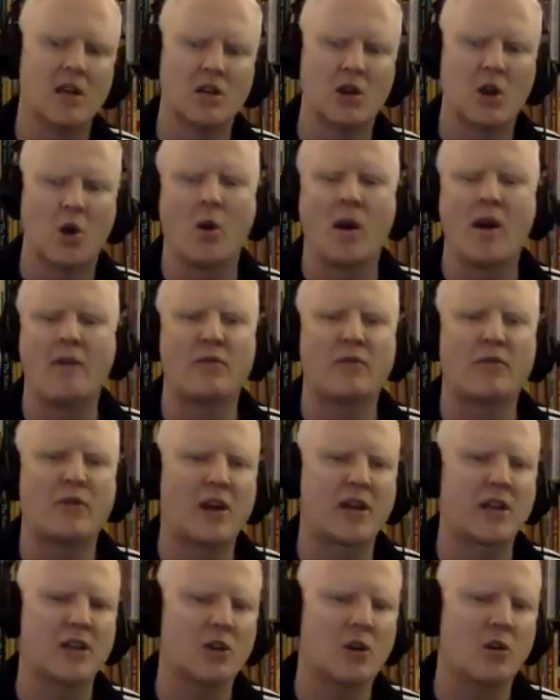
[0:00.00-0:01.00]
Go have a
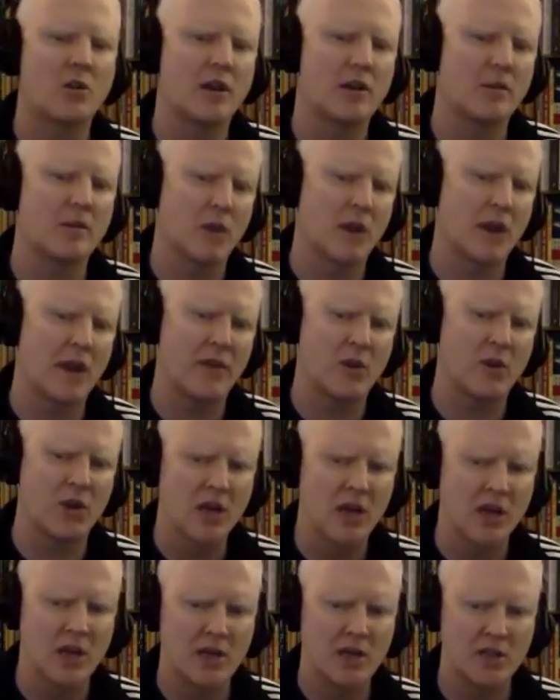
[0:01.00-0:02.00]
fucking donut.
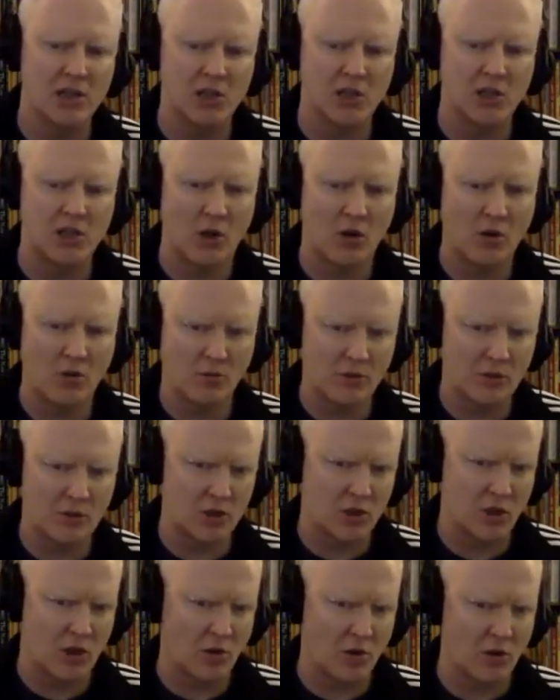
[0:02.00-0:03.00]
Whatever. Just don't
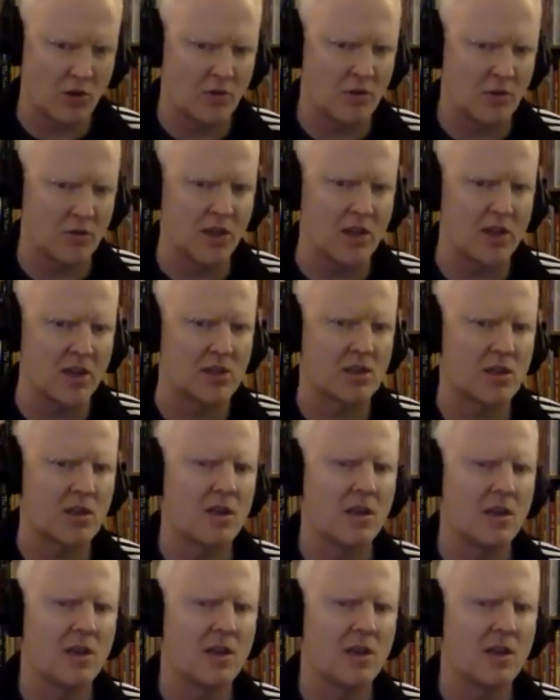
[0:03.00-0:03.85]
go do this.